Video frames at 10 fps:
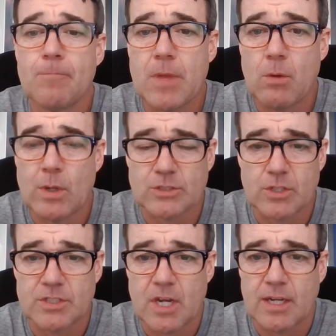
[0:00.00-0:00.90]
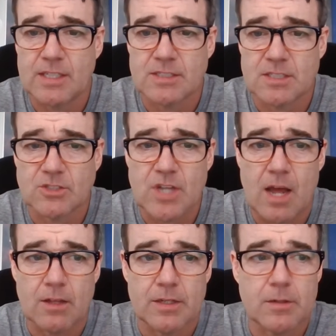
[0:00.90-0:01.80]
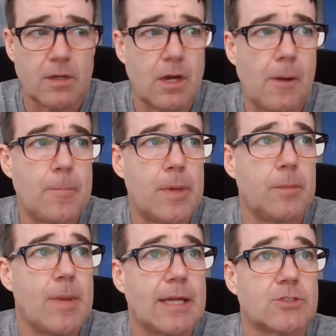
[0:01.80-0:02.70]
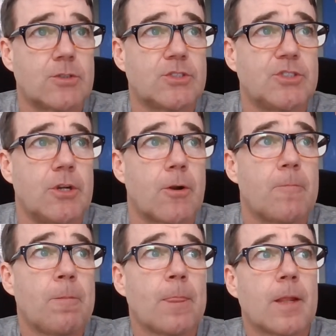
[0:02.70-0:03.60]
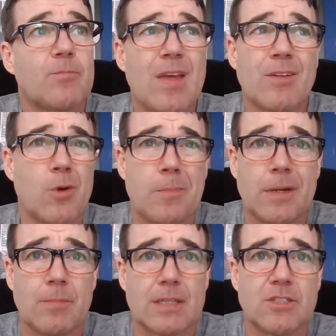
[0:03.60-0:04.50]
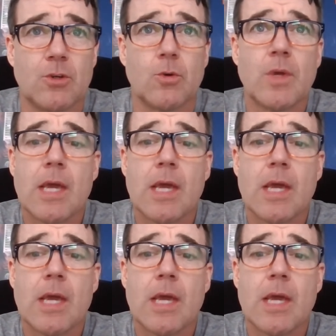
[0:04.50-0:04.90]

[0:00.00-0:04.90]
And Western Kentucky is a solid mid major this year. And they only beat him by 2.